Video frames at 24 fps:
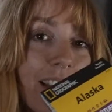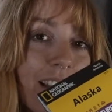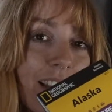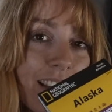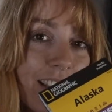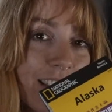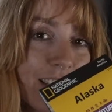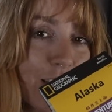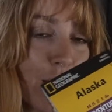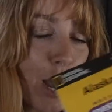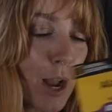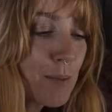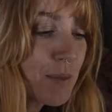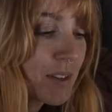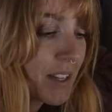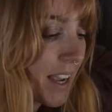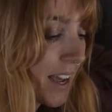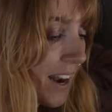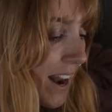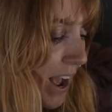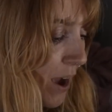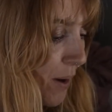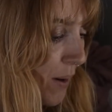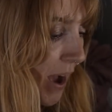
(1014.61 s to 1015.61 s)
it's time to
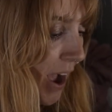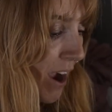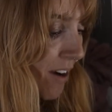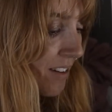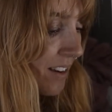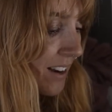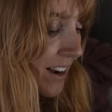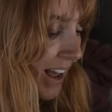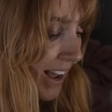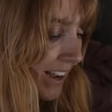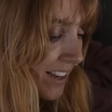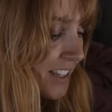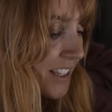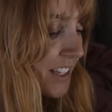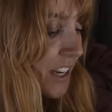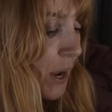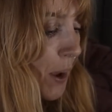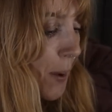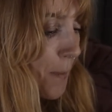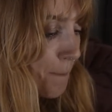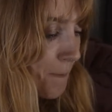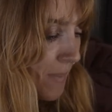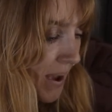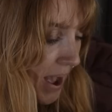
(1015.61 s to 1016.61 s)
get out our
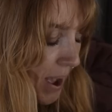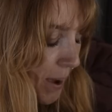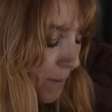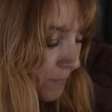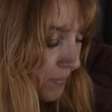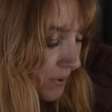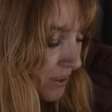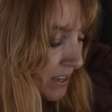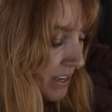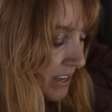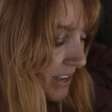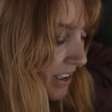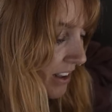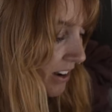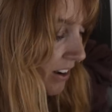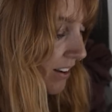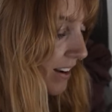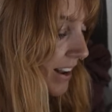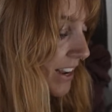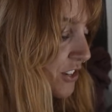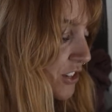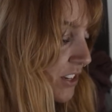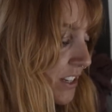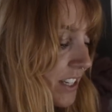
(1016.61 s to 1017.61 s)
Alaska map. Now
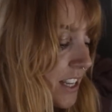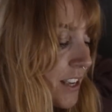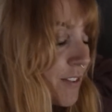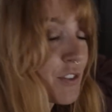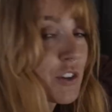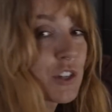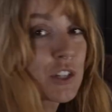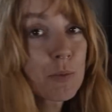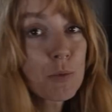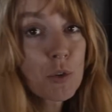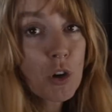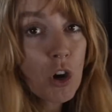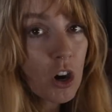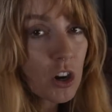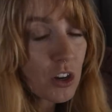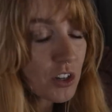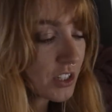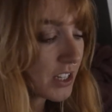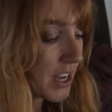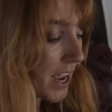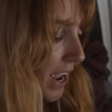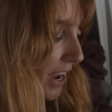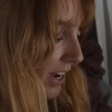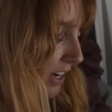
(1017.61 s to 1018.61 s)
let's just give you some
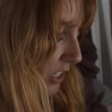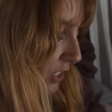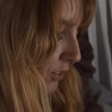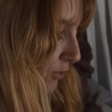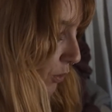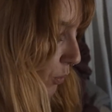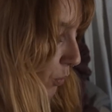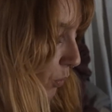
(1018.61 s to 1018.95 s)
context for